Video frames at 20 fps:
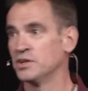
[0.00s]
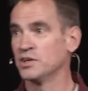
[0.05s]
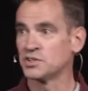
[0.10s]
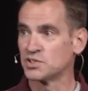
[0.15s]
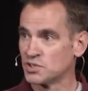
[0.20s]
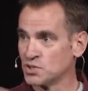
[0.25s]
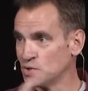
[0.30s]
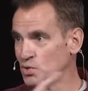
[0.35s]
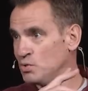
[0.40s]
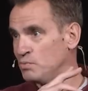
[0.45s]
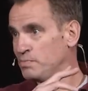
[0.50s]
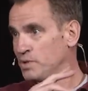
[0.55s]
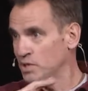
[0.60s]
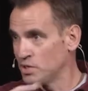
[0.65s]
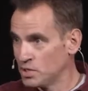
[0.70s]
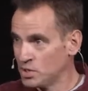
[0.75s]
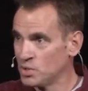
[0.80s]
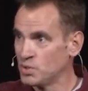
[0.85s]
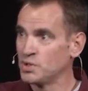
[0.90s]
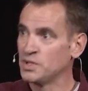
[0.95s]
a tube,
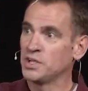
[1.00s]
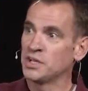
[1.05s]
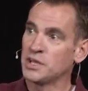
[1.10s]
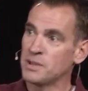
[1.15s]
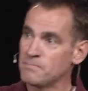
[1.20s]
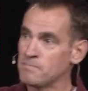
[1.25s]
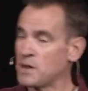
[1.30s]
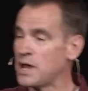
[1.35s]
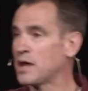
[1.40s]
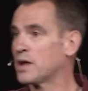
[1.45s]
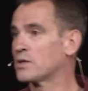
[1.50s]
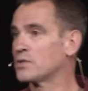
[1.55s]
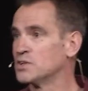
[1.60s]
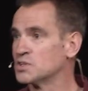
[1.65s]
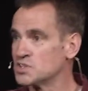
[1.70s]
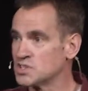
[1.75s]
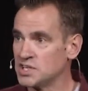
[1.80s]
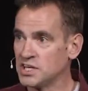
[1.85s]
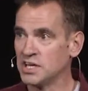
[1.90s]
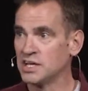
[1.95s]
and you get back
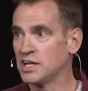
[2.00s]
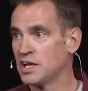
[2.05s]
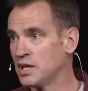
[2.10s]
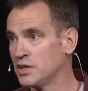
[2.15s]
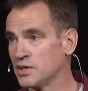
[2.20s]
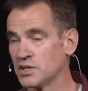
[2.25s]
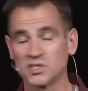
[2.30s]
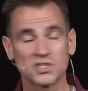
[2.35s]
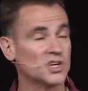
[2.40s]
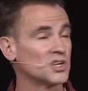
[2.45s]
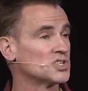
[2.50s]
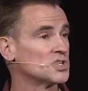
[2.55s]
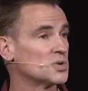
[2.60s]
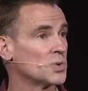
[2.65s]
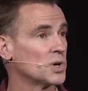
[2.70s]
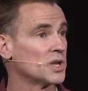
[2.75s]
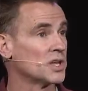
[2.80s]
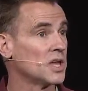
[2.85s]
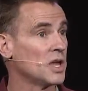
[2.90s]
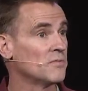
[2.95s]
this DNA that tells you
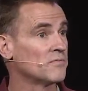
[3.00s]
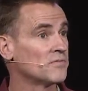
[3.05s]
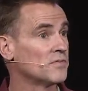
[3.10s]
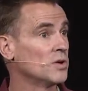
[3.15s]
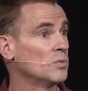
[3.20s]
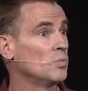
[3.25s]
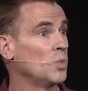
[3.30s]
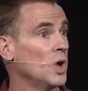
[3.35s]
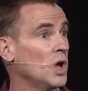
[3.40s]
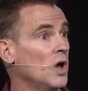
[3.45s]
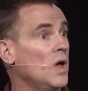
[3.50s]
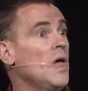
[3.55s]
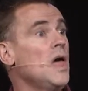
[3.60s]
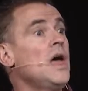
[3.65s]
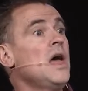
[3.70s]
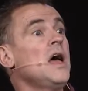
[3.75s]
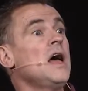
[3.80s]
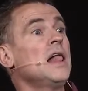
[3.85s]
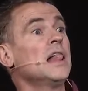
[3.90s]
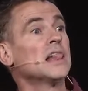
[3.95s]
where you came from. Well,
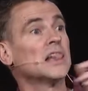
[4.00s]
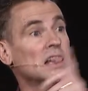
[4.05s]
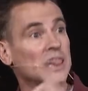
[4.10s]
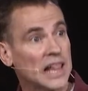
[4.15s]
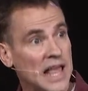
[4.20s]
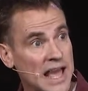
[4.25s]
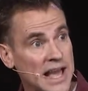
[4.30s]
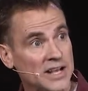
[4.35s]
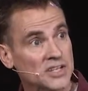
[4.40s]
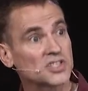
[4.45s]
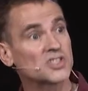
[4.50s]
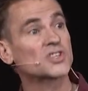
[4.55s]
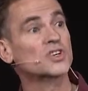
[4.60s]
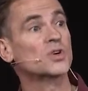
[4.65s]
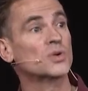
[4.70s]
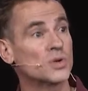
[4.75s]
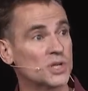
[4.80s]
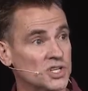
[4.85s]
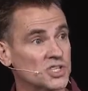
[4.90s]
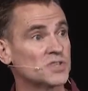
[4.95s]
last
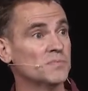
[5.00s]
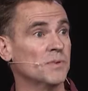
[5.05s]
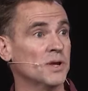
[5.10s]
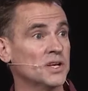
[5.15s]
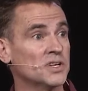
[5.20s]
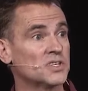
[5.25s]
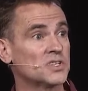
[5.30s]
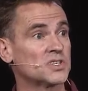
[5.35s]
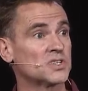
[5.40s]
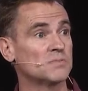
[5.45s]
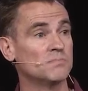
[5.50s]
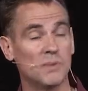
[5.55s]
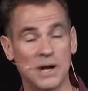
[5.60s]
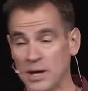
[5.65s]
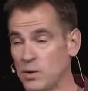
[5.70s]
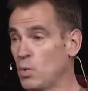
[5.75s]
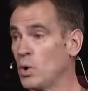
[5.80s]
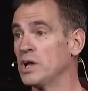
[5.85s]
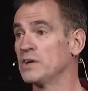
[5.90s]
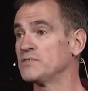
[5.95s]
Christmas, my
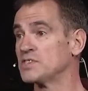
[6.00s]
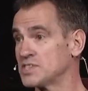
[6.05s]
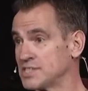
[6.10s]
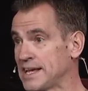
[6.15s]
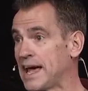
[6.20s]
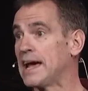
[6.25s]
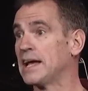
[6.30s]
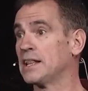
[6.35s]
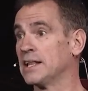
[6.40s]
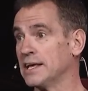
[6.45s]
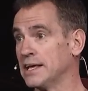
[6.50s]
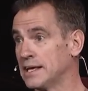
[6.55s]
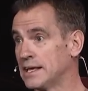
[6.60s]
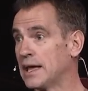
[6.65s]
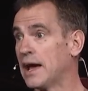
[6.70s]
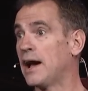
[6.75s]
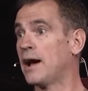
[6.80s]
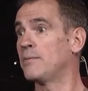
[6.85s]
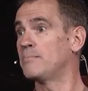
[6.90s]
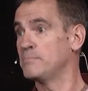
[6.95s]
wife Sally
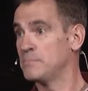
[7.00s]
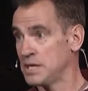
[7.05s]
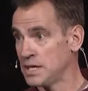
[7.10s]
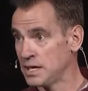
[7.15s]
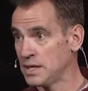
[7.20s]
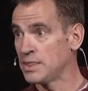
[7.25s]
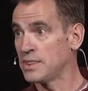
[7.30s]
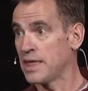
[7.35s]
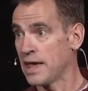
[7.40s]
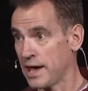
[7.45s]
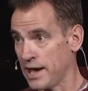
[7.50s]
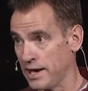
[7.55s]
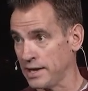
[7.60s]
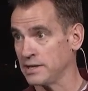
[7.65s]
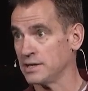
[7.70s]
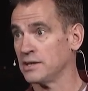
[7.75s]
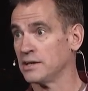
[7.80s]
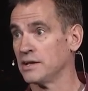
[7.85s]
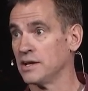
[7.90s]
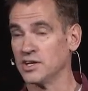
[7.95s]
got me that
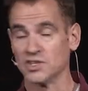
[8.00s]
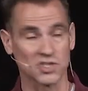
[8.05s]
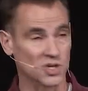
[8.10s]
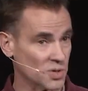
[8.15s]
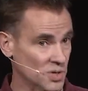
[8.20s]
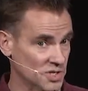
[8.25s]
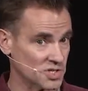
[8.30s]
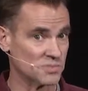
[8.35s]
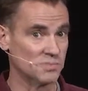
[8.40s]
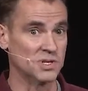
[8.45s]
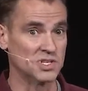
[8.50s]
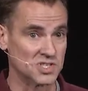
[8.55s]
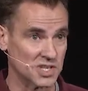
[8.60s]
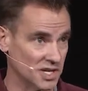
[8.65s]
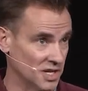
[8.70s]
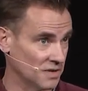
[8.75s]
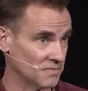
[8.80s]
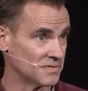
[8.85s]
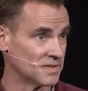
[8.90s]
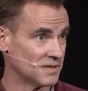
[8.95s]
as a Christmas
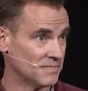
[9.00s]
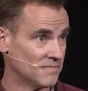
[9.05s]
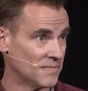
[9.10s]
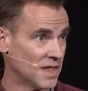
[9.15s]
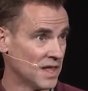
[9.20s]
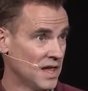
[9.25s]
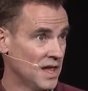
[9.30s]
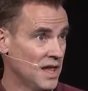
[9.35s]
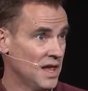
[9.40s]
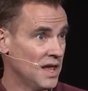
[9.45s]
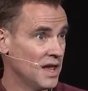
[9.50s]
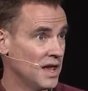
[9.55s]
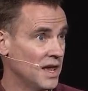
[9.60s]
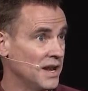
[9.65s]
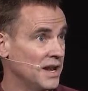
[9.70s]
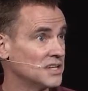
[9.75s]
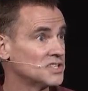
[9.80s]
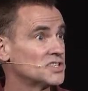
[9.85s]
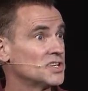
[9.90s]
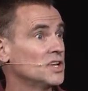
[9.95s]
gift.
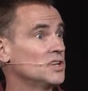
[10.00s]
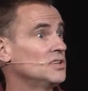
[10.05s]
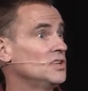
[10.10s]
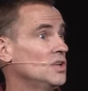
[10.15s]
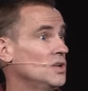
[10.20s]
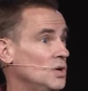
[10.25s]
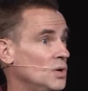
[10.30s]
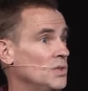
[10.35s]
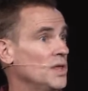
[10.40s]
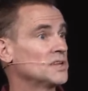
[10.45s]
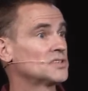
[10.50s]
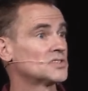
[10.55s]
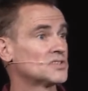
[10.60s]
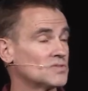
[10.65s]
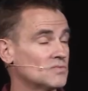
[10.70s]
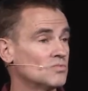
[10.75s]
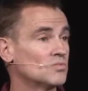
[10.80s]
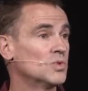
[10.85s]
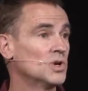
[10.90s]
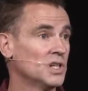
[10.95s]
And I said, that's
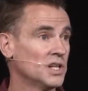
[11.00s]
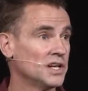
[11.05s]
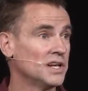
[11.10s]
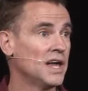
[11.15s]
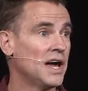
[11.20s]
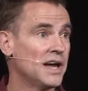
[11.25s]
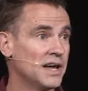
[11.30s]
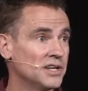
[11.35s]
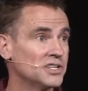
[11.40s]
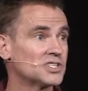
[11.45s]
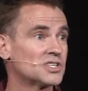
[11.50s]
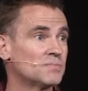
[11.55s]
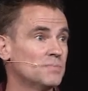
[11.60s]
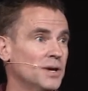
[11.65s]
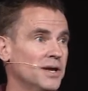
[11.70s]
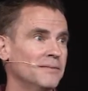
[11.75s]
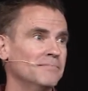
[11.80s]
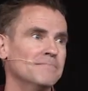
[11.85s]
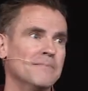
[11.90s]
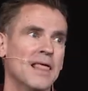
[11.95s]
really nice,
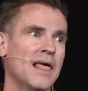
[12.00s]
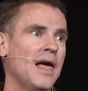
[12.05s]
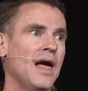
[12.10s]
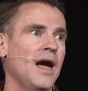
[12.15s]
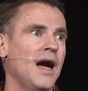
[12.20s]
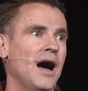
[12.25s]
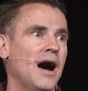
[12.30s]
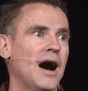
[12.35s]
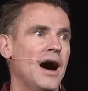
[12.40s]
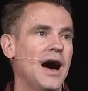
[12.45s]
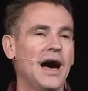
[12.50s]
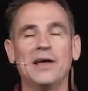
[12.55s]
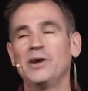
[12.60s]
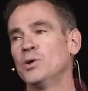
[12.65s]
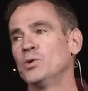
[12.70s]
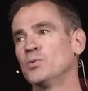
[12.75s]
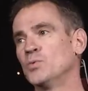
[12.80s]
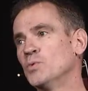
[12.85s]
but I don't